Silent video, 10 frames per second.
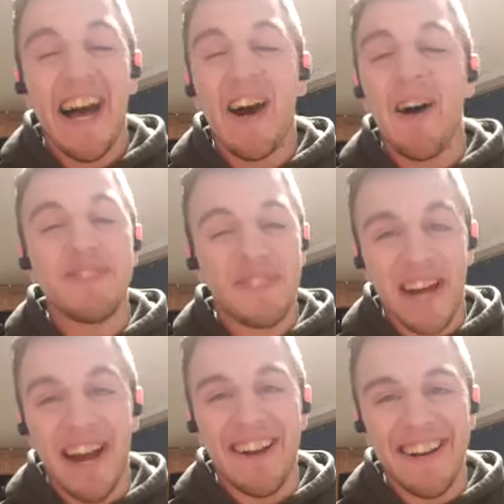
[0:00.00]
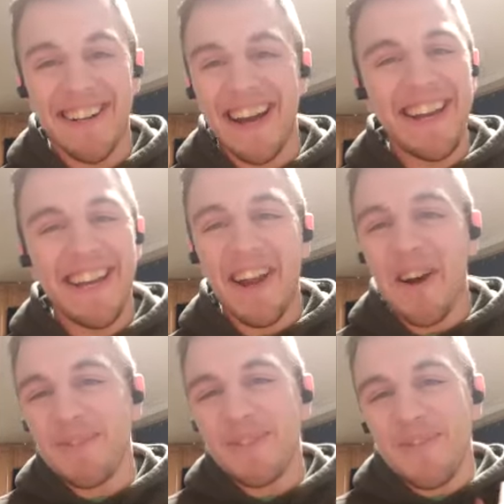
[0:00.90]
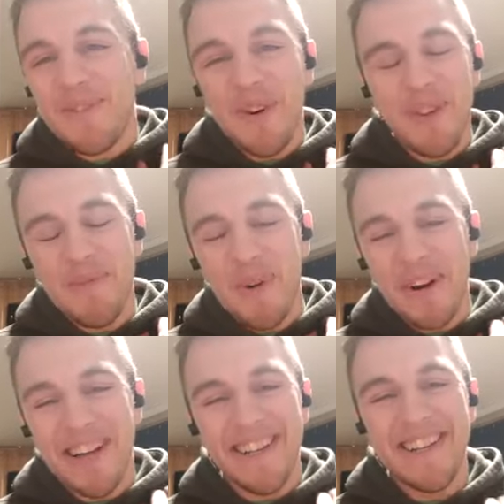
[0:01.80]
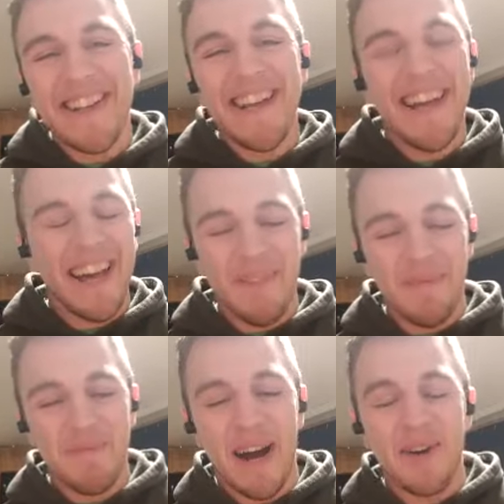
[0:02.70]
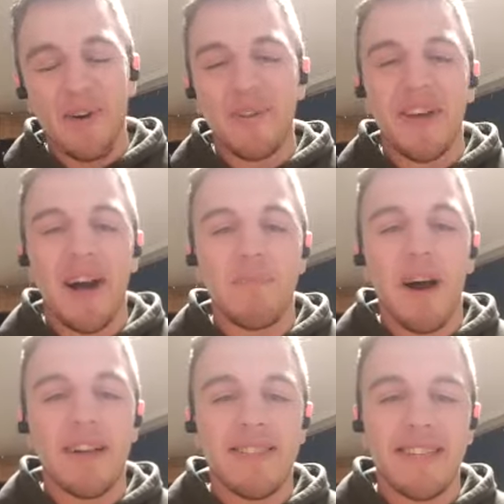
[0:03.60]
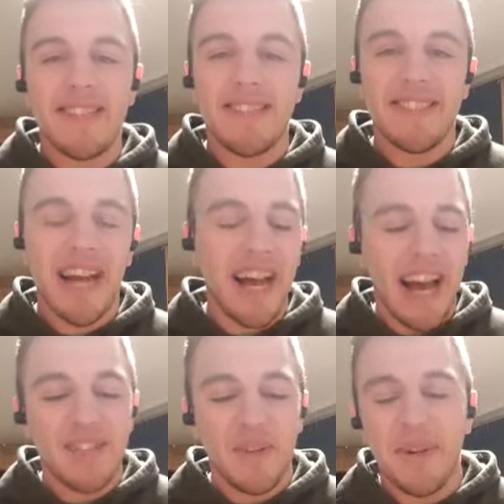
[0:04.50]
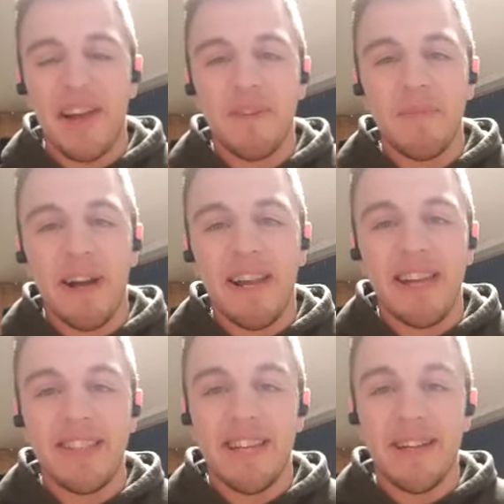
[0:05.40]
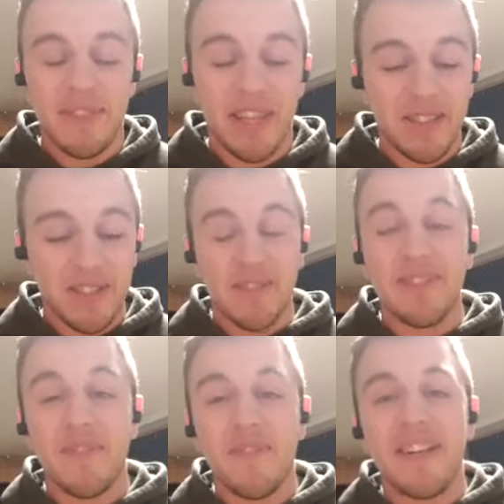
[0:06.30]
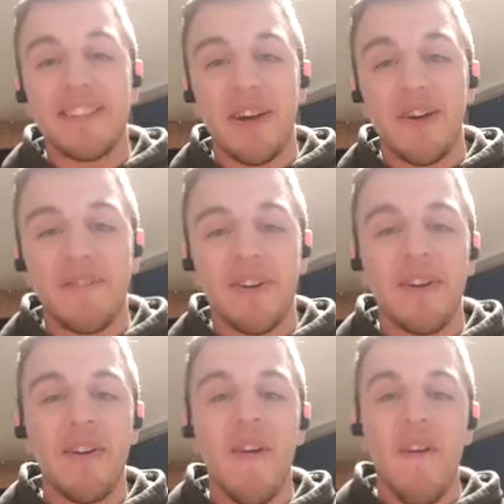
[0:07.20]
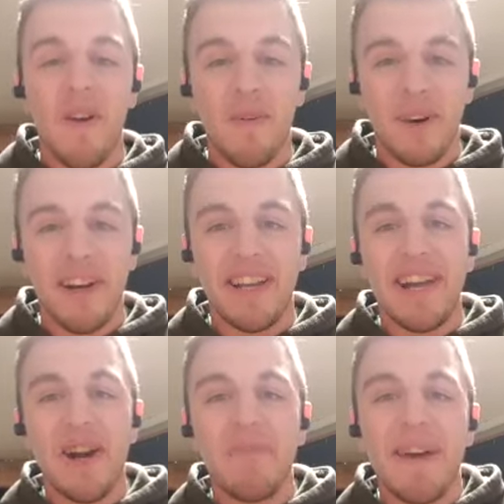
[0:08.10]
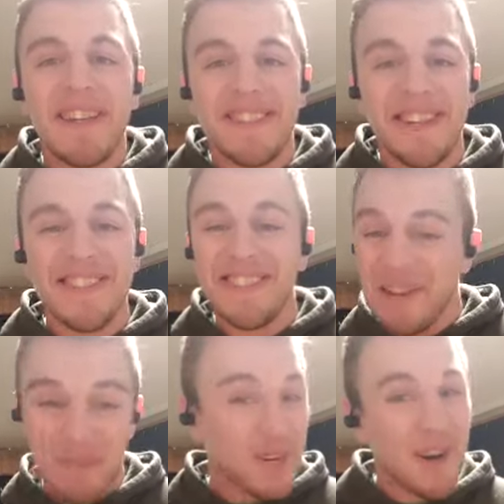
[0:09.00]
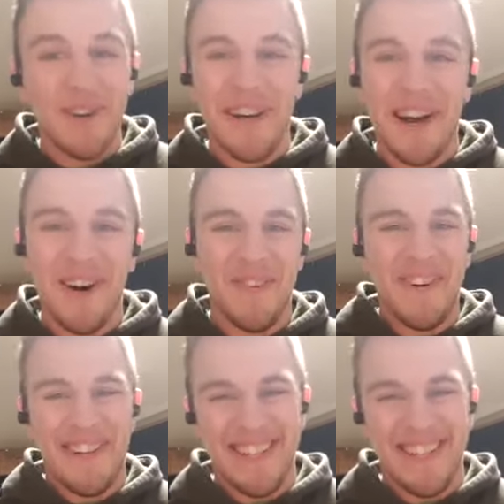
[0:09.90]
Oh, it was tiring. I didn't get home until 4 a.m. And my whole thought process is I told everybody at the gym, as soon as the fight's over, we're going to get our pictures, and we're going home.